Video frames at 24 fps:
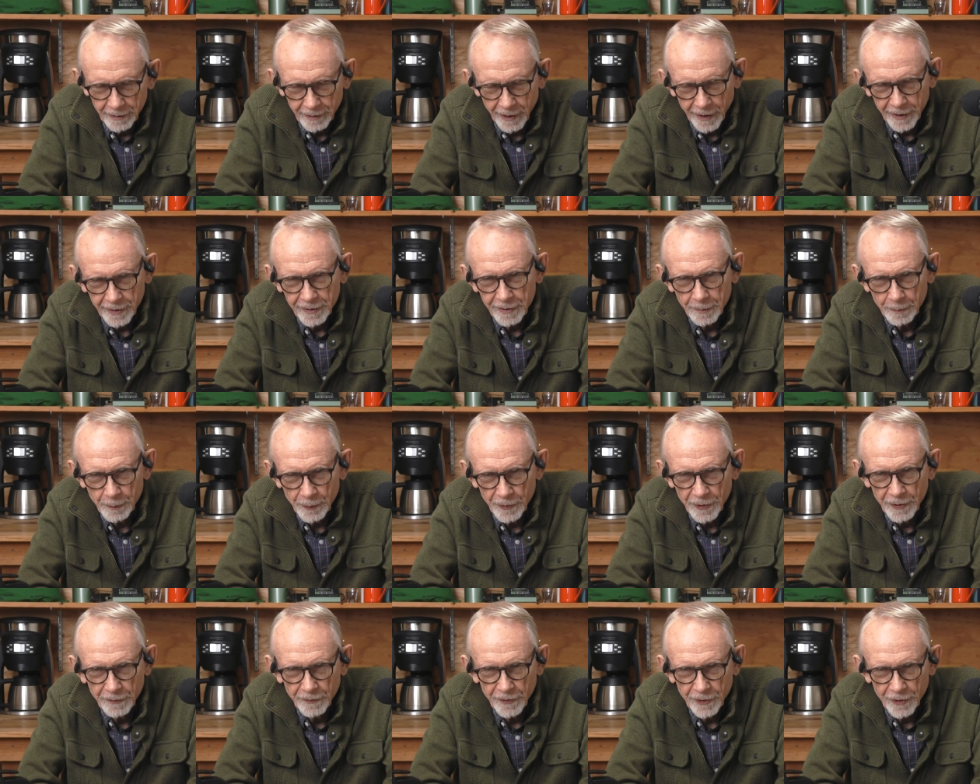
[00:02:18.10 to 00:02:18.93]
like the
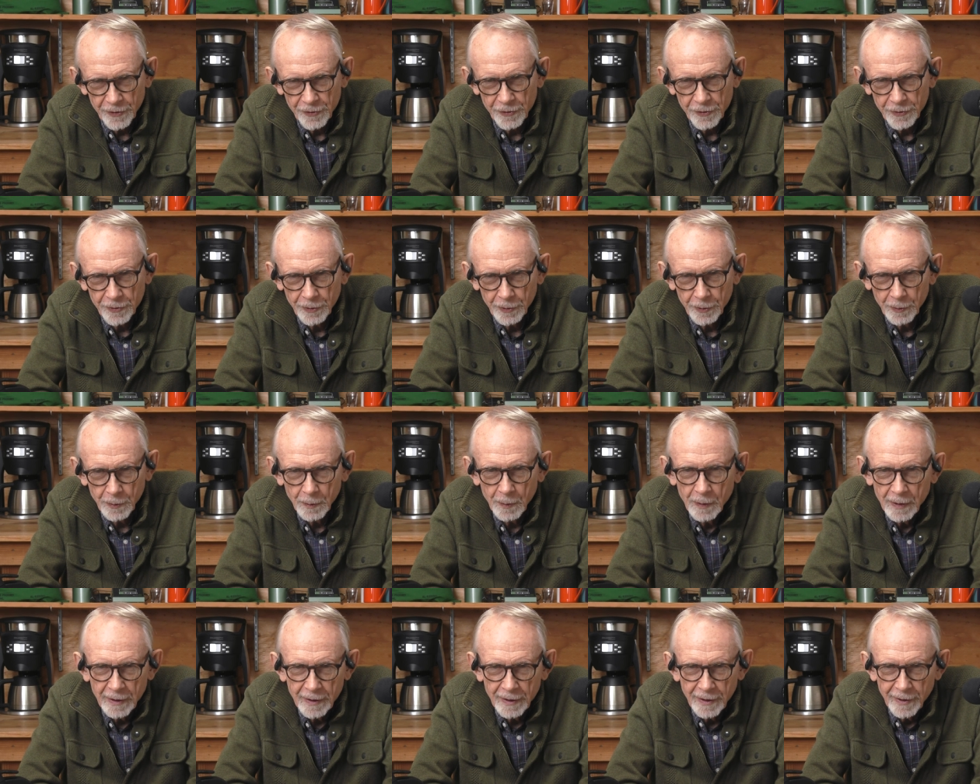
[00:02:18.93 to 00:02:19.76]
previous two,
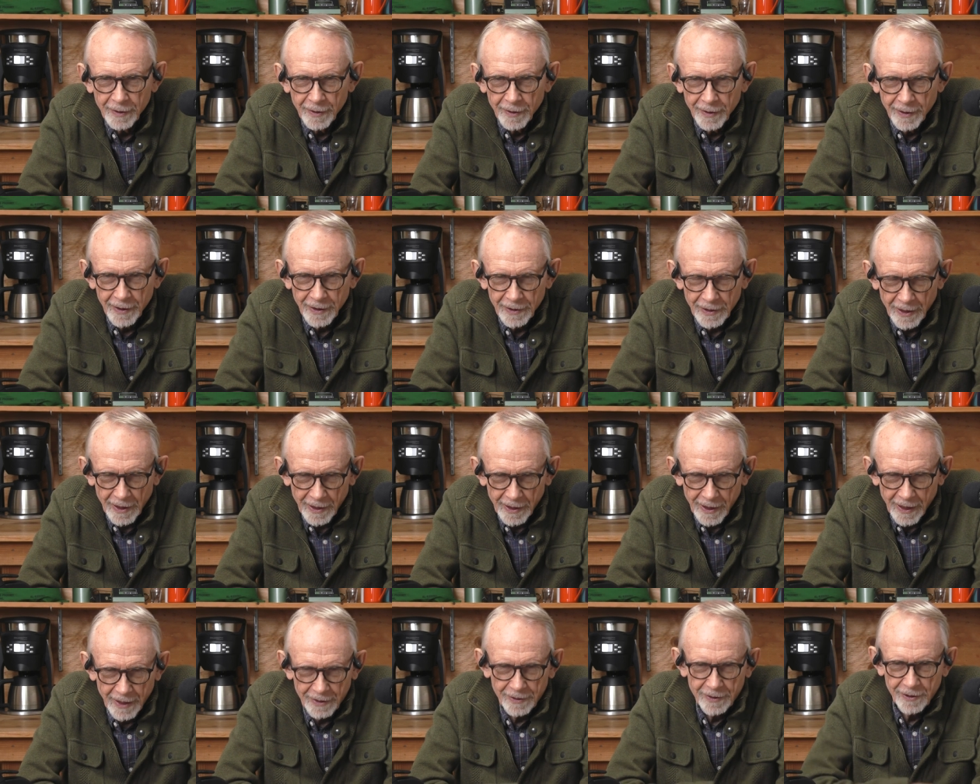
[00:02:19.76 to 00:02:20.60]
and they
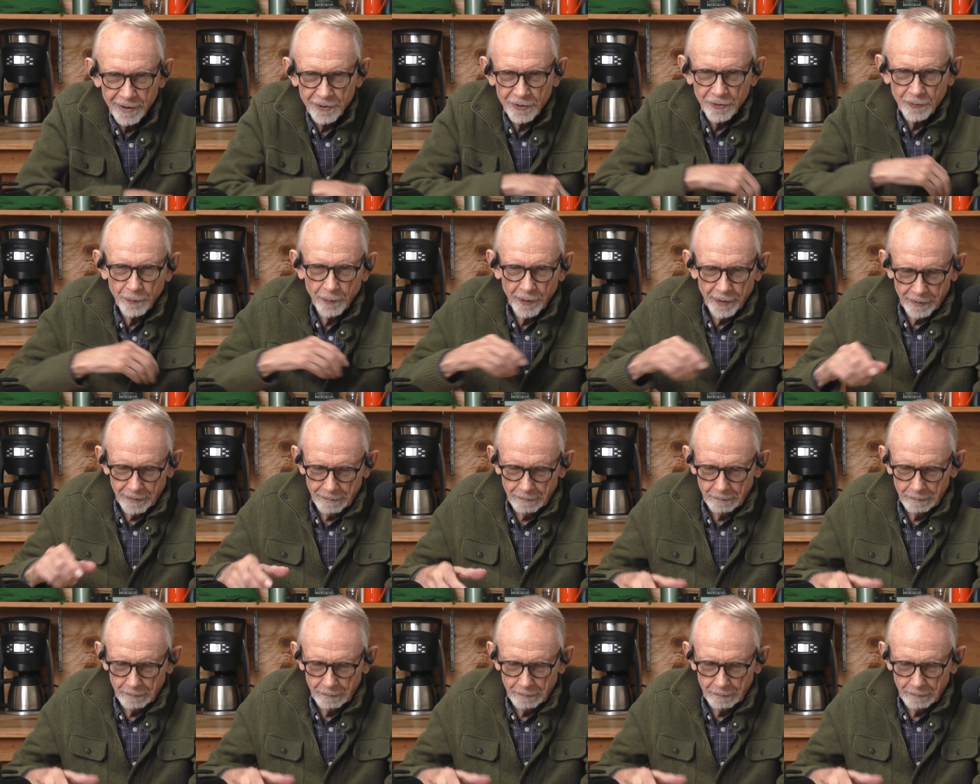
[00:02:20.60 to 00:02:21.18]
got this one?